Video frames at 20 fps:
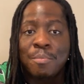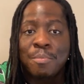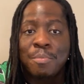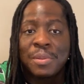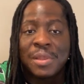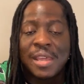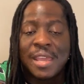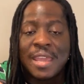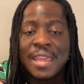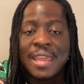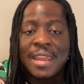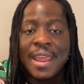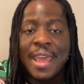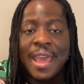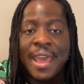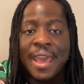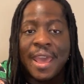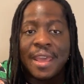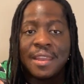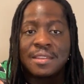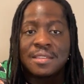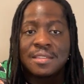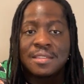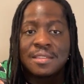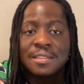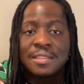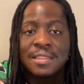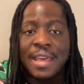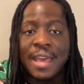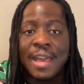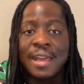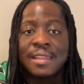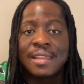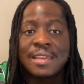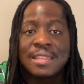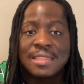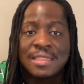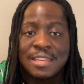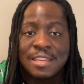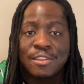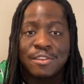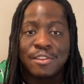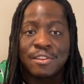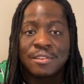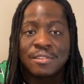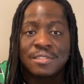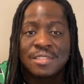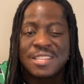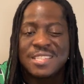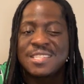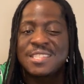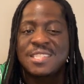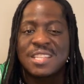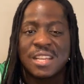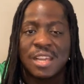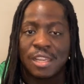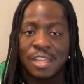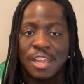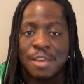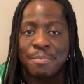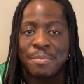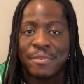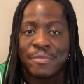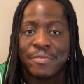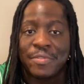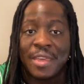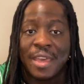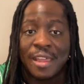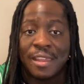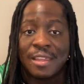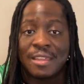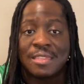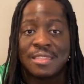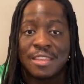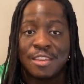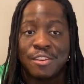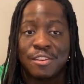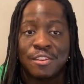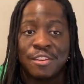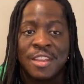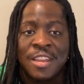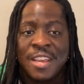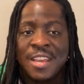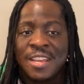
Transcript: playing at the LA Theater. Is this a clip of the LA Theater?